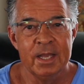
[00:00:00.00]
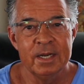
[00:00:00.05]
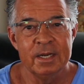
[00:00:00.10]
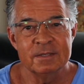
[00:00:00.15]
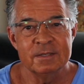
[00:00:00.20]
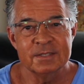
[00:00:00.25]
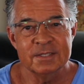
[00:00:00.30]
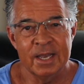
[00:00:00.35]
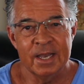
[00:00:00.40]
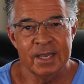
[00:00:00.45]
Now,
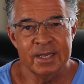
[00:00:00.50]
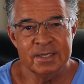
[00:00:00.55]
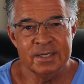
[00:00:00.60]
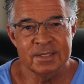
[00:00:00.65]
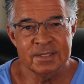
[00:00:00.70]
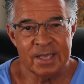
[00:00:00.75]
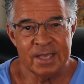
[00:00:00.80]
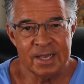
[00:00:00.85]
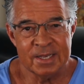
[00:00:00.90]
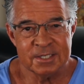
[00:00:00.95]

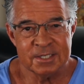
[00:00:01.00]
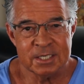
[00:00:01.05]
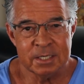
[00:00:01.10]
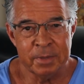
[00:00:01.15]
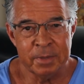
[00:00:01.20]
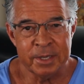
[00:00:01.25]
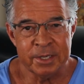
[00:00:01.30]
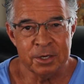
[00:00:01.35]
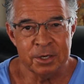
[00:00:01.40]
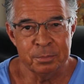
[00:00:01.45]
scientists
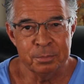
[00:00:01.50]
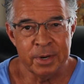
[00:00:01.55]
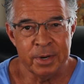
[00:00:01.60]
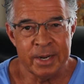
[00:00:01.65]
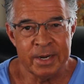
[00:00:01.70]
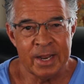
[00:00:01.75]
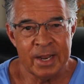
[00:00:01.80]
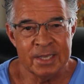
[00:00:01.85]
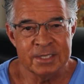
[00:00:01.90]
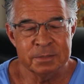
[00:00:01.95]
estimate your
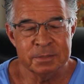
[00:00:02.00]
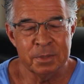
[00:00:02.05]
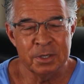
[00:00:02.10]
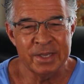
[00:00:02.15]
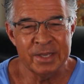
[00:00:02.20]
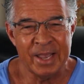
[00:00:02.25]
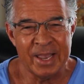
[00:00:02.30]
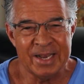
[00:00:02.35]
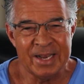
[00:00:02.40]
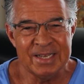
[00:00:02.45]
brain has
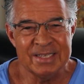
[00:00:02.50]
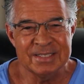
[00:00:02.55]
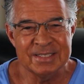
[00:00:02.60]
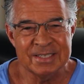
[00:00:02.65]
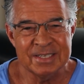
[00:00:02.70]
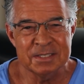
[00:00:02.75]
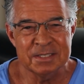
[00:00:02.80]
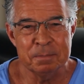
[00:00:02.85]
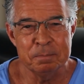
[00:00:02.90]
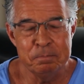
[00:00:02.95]
about
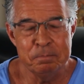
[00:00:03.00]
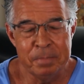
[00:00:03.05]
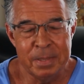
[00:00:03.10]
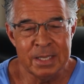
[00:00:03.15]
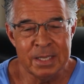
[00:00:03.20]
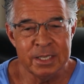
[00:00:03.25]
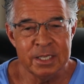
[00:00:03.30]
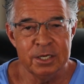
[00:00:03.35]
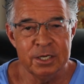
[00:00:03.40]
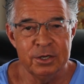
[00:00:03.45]
86
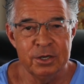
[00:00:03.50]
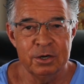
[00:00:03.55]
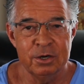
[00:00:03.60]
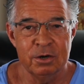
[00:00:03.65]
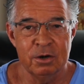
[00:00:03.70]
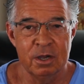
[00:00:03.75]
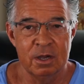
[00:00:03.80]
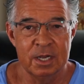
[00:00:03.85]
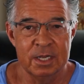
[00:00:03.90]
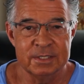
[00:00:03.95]
billion
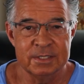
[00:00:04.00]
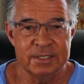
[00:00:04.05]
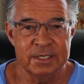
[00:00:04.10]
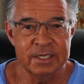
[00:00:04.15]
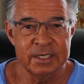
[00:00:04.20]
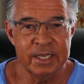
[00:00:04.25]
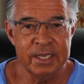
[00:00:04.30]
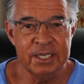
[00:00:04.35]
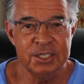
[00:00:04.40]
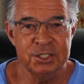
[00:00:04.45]
neurons,
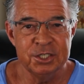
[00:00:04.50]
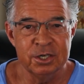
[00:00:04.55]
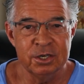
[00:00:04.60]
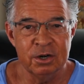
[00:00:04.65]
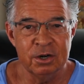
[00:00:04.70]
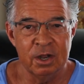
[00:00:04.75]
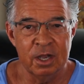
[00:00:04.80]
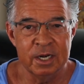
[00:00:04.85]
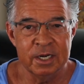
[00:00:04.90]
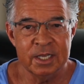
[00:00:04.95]
and each
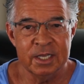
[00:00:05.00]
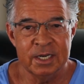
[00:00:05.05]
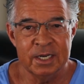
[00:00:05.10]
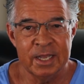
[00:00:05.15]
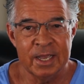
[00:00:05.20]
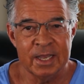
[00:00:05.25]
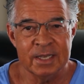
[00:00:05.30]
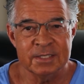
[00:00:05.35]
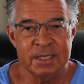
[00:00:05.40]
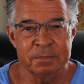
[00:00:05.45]
neuron
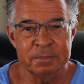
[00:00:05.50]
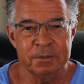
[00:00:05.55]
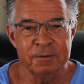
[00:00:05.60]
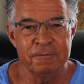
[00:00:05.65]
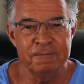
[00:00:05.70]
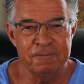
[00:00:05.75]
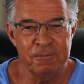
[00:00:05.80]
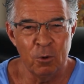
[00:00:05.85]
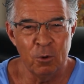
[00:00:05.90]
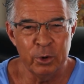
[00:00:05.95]
connects up to
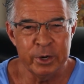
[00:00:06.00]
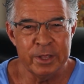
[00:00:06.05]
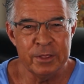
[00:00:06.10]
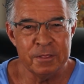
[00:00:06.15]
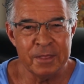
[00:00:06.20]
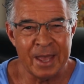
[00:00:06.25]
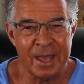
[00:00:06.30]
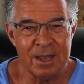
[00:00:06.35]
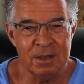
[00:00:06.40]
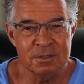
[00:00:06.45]

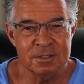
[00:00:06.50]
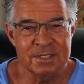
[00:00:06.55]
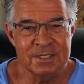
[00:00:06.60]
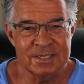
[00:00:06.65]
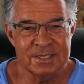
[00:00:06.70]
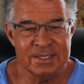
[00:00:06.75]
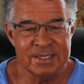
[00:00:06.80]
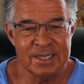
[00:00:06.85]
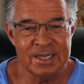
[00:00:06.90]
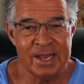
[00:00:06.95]
40,000
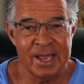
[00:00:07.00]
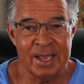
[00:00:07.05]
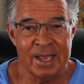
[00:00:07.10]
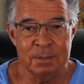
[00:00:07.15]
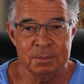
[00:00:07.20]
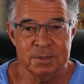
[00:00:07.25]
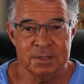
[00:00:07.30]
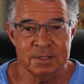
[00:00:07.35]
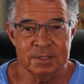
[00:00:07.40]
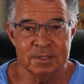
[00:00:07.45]

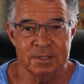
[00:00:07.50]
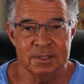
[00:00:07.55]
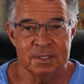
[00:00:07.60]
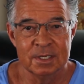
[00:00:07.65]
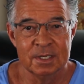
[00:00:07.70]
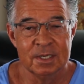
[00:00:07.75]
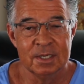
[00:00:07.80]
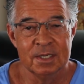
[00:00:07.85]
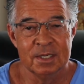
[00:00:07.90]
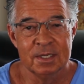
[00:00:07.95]
synapses.
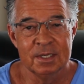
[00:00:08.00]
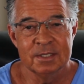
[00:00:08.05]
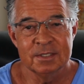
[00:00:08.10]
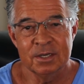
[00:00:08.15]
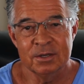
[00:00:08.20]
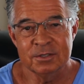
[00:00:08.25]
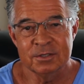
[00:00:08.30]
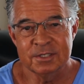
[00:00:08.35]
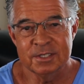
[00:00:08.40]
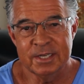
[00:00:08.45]

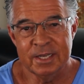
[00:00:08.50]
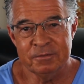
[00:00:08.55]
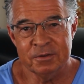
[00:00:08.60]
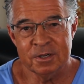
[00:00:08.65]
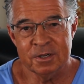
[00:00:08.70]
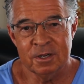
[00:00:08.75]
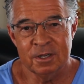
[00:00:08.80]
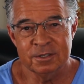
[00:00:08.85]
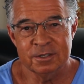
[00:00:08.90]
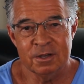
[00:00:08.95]
So it's
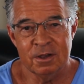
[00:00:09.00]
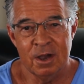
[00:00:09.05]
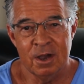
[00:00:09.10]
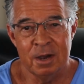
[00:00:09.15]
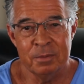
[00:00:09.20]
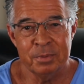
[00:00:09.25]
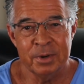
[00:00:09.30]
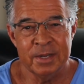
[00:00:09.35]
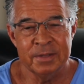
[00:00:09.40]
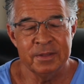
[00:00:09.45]
difficult to
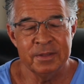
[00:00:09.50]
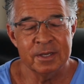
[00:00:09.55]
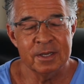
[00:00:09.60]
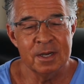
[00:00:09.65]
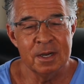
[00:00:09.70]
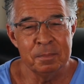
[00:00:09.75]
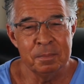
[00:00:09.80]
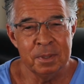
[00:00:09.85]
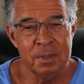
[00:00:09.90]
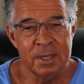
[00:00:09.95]
comprehend the
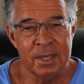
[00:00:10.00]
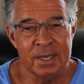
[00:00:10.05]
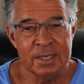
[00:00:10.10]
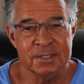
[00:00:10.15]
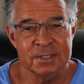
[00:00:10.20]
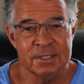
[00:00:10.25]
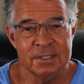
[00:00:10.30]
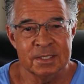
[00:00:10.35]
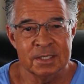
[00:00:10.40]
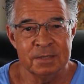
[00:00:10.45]

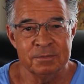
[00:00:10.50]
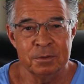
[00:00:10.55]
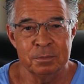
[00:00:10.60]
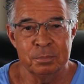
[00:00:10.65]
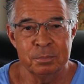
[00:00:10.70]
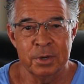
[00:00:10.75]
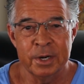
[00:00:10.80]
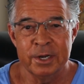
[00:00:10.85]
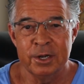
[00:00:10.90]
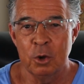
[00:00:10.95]
complexity of your
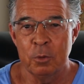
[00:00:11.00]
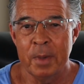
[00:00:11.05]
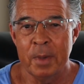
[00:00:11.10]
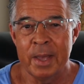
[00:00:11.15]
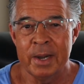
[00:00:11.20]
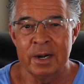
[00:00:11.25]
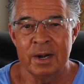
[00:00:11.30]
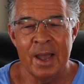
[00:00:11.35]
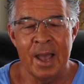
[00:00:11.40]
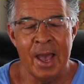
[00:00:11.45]
brain no
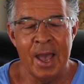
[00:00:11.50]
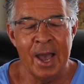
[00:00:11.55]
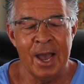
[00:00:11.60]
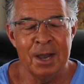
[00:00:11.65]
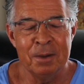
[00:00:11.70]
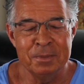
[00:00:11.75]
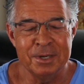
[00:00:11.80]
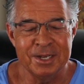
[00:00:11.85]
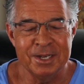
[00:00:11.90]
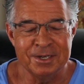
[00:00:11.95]
matter
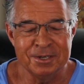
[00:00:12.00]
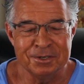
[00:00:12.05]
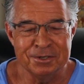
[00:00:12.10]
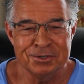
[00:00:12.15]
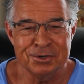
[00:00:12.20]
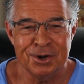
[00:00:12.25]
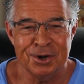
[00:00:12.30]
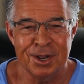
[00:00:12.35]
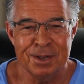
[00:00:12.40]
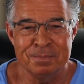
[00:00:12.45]
how many
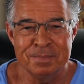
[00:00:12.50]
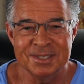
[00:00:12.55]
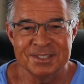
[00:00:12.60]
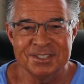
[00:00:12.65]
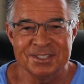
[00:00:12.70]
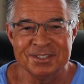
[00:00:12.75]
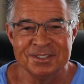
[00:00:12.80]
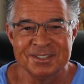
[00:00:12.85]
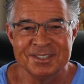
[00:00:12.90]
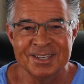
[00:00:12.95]

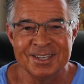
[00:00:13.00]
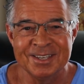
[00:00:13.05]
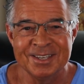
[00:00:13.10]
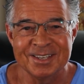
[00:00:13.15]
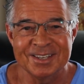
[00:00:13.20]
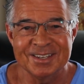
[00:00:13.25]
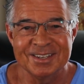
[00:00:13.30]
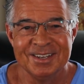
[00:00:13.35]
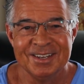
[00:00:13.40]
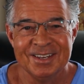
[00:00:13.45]
nootropics you
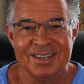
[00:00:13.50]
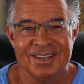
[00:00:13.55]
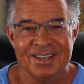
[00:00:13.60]
take.